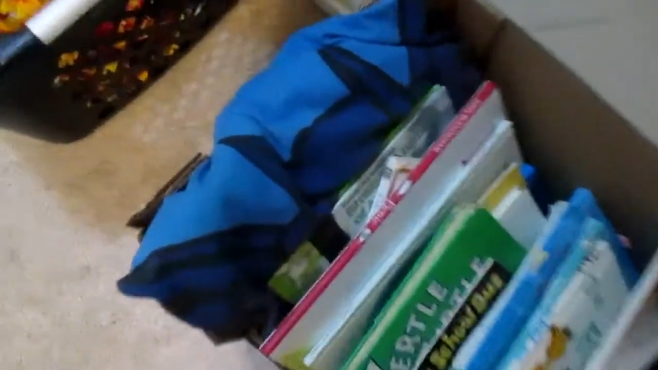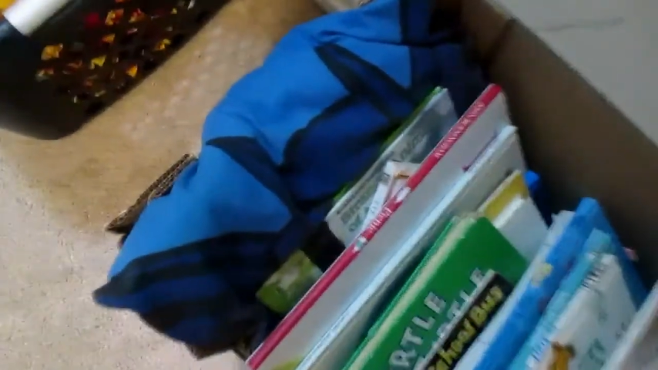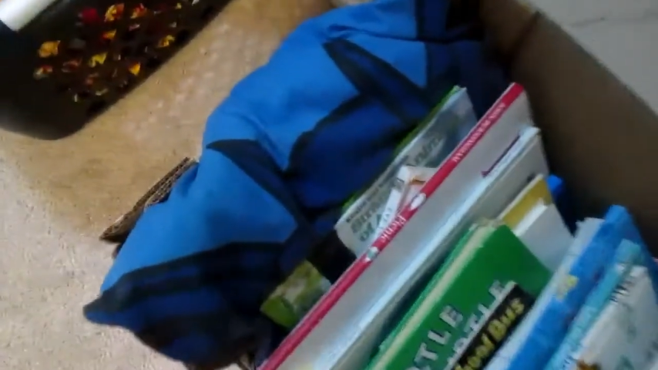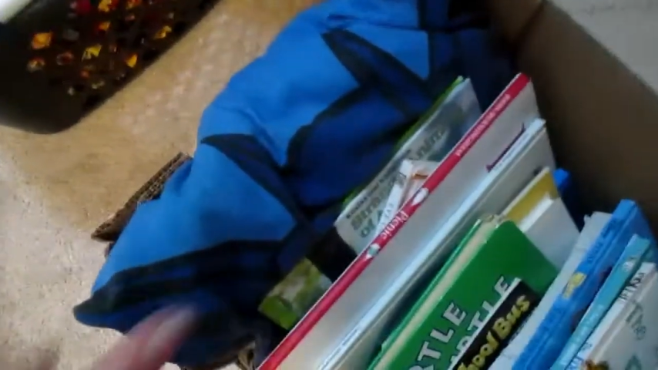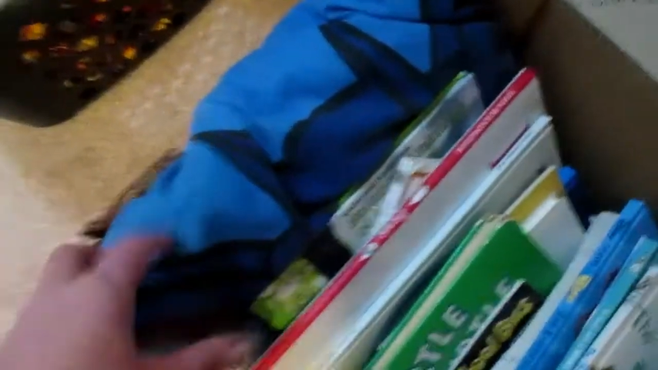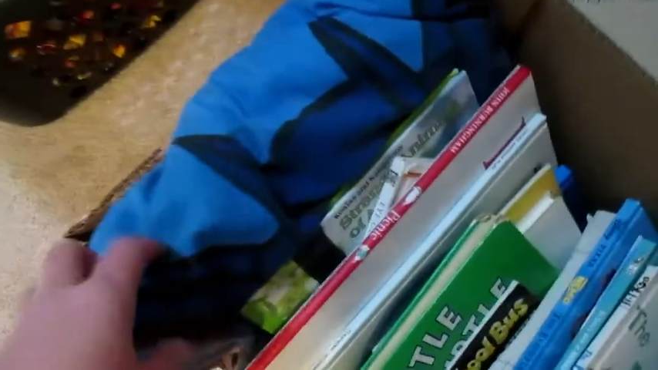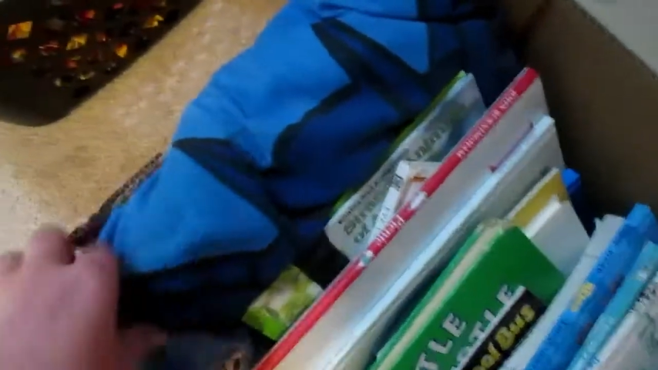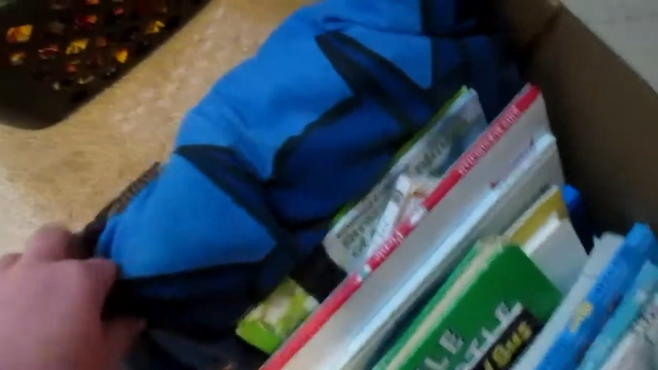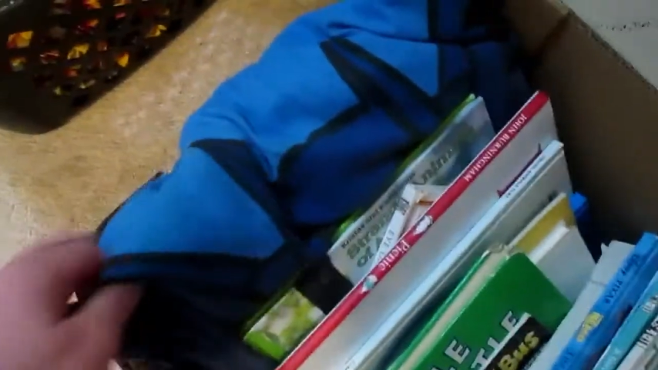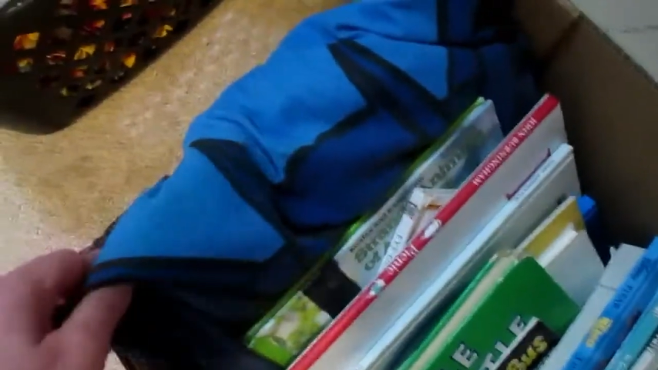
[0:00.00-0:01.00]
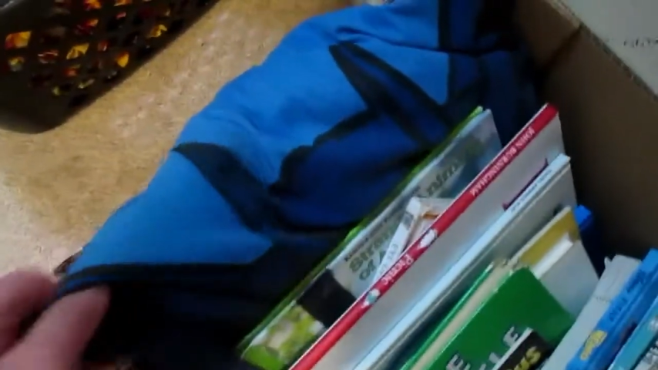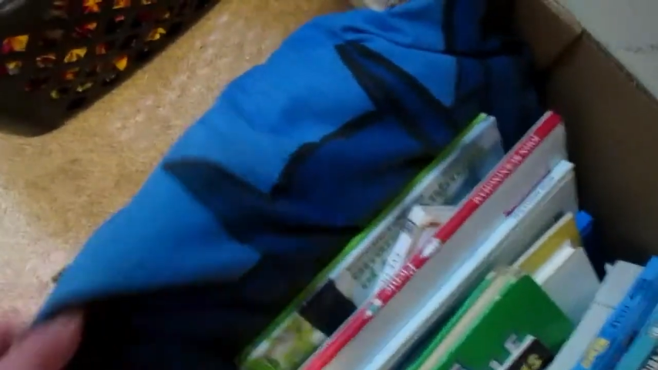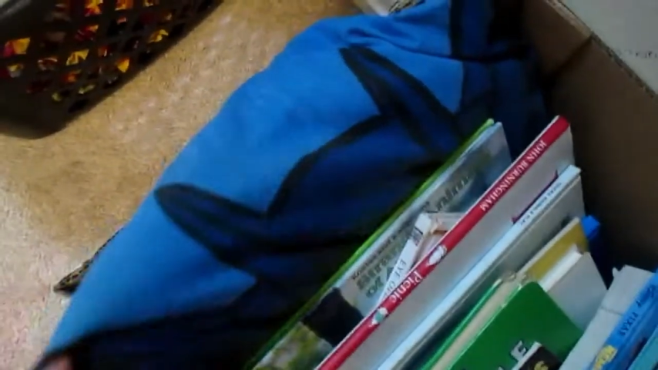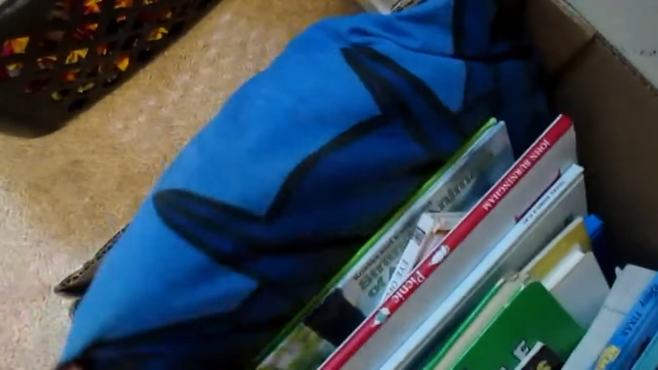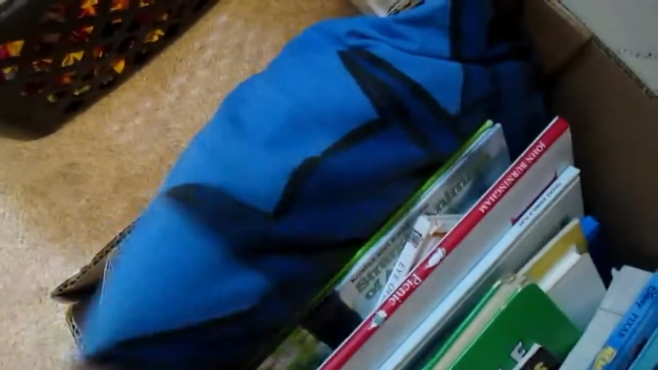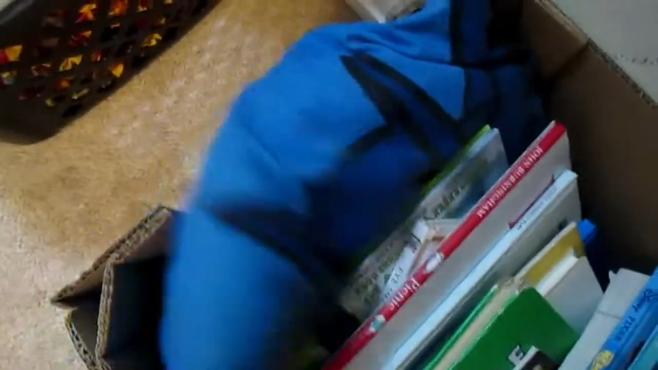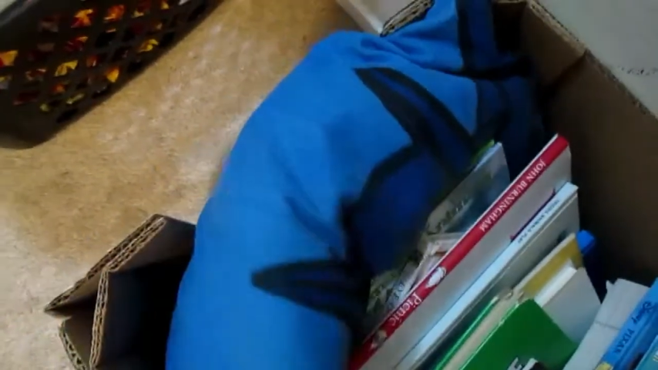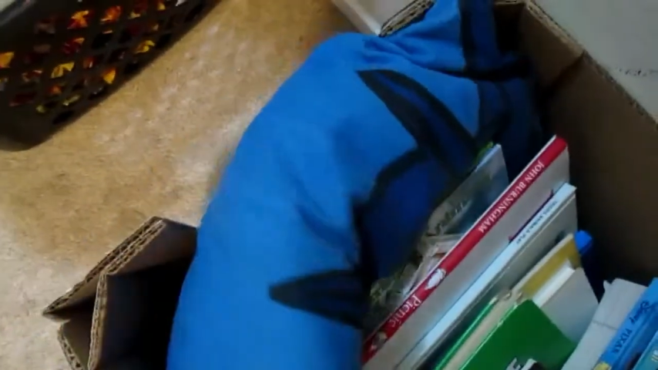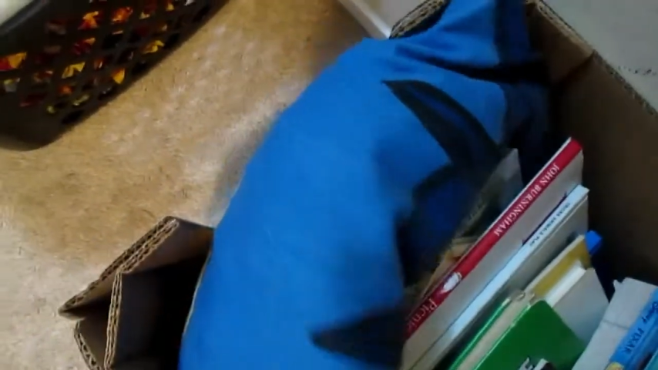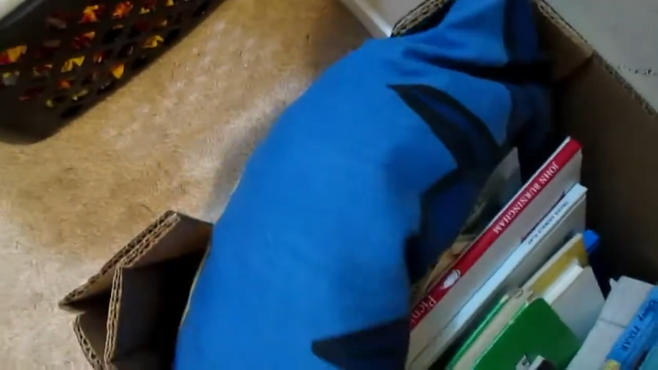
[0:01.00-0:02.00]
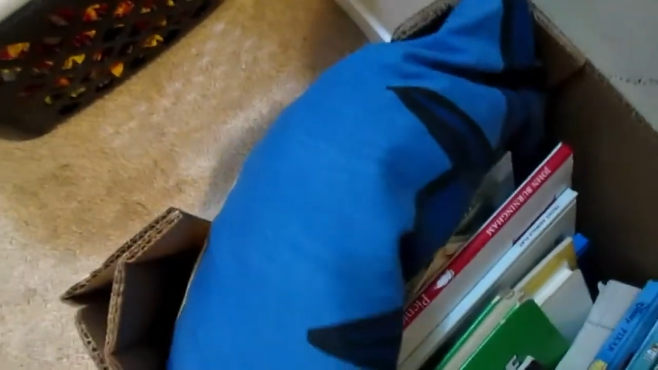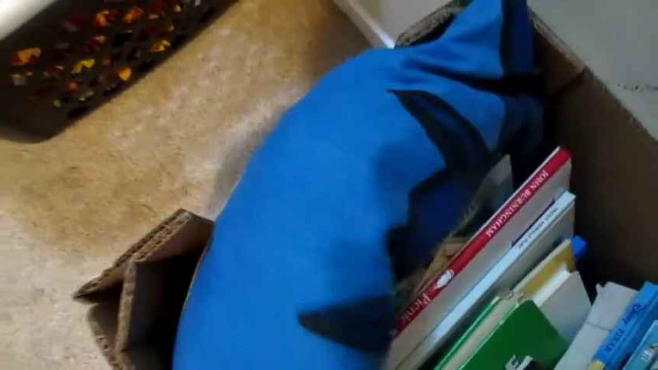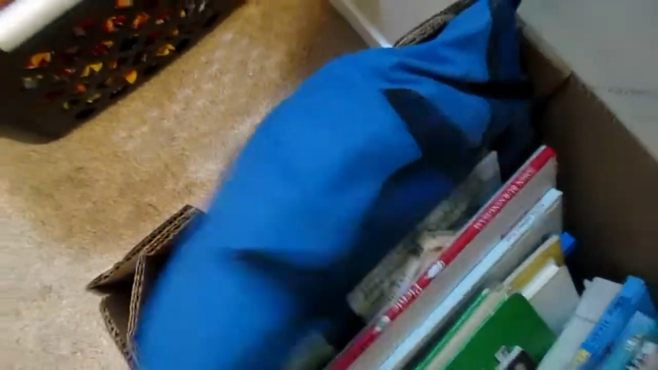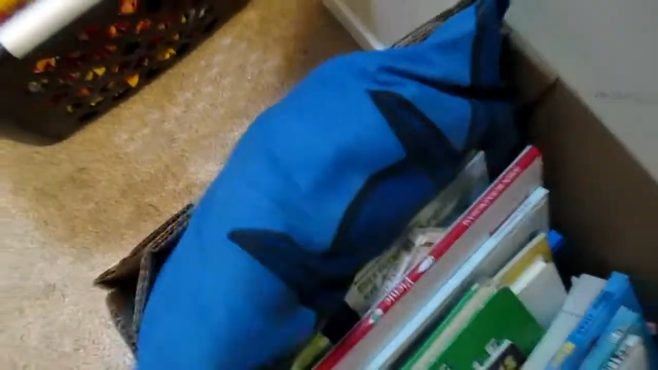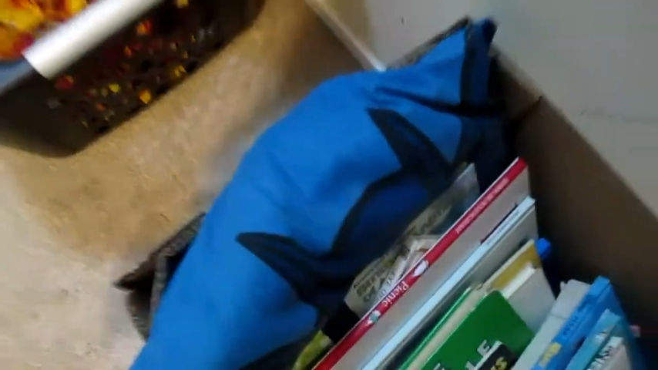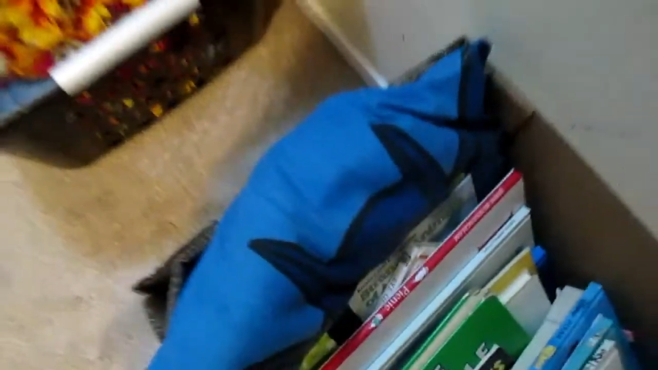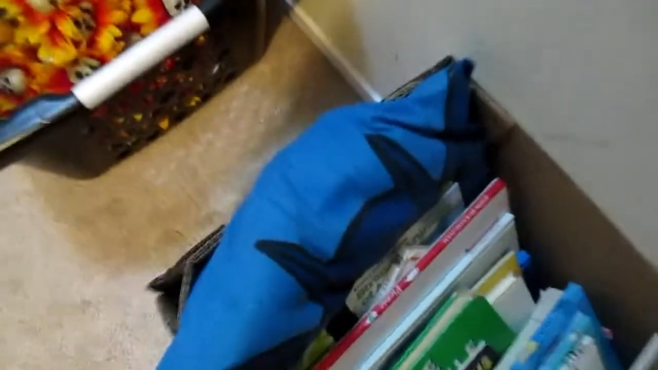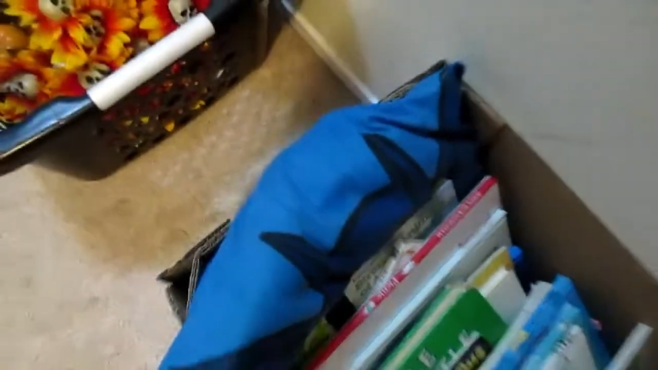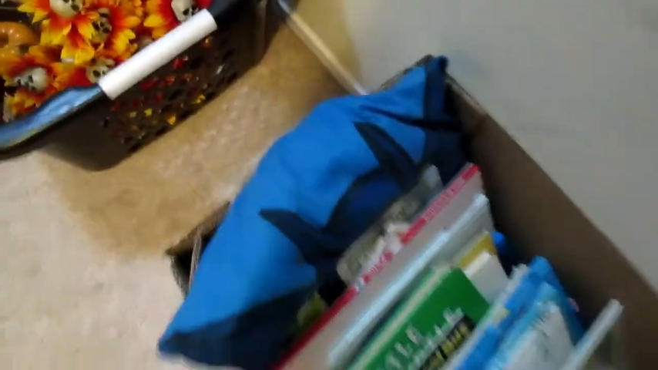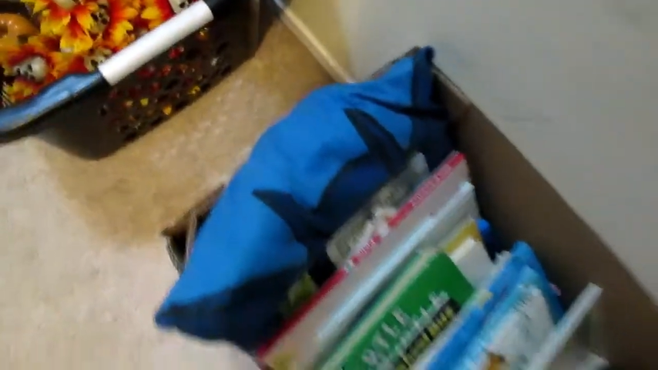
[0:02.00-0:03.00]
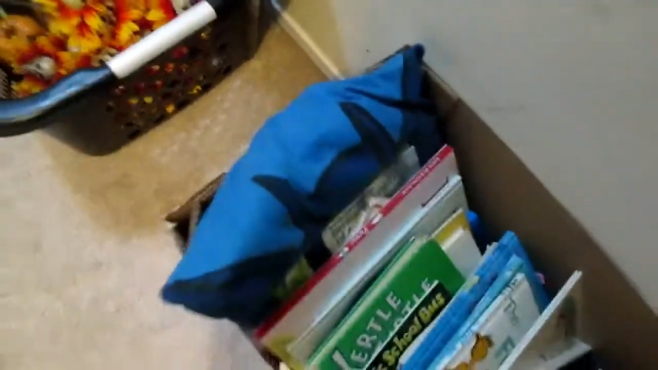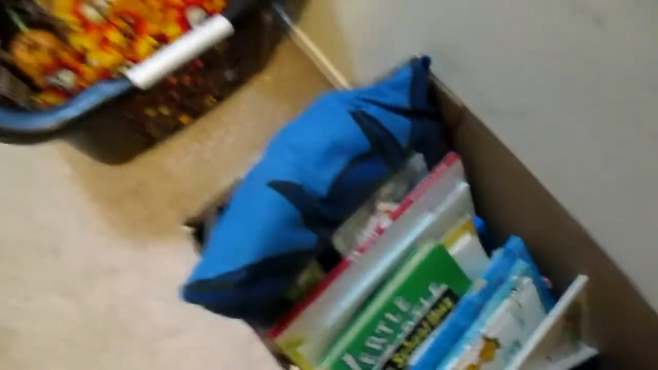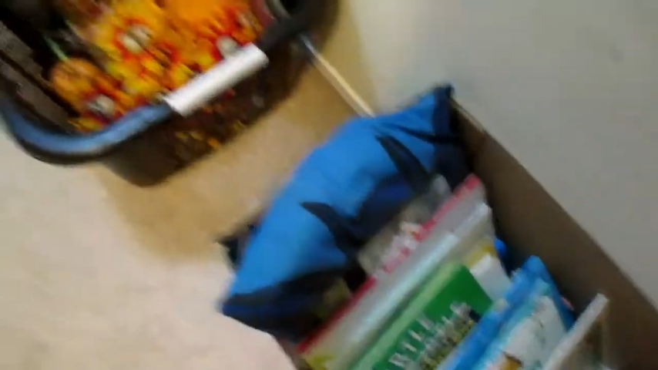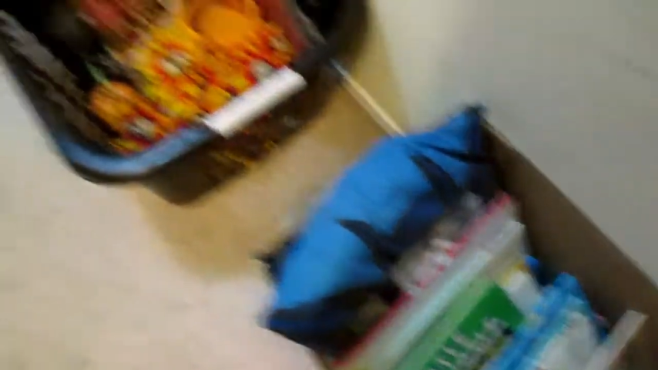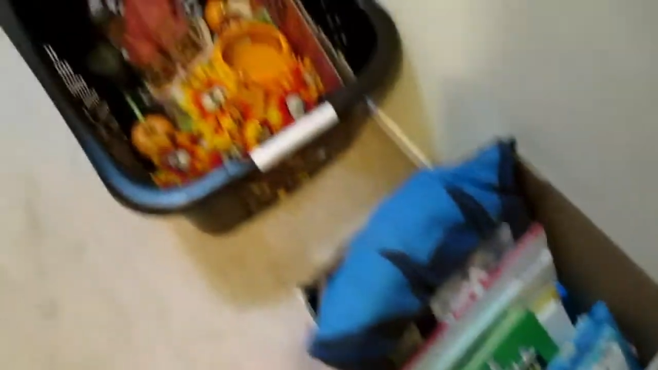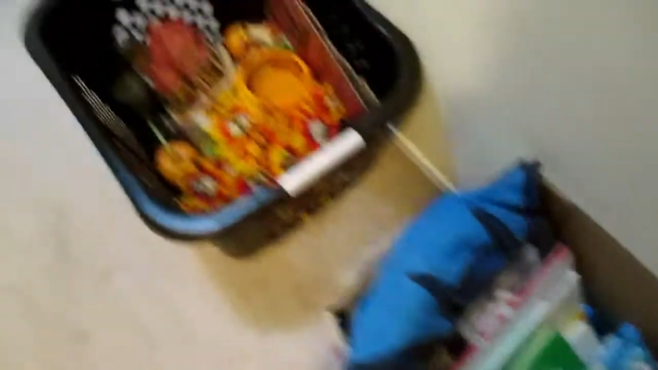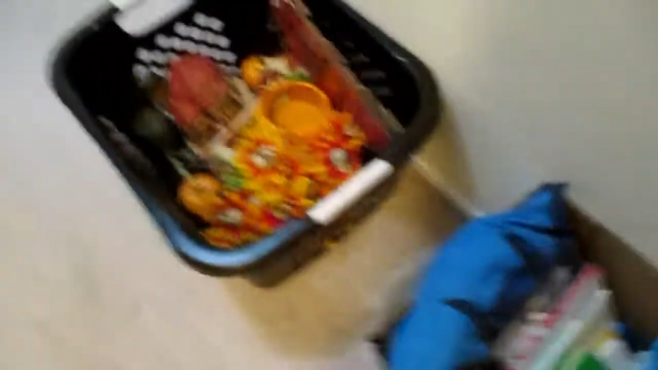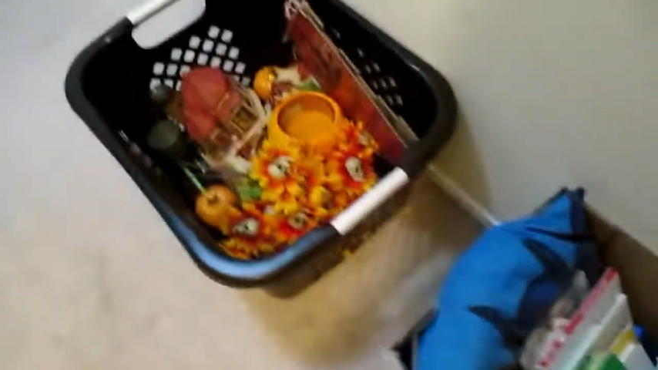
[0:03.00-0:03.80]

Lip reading: (no speaker visible)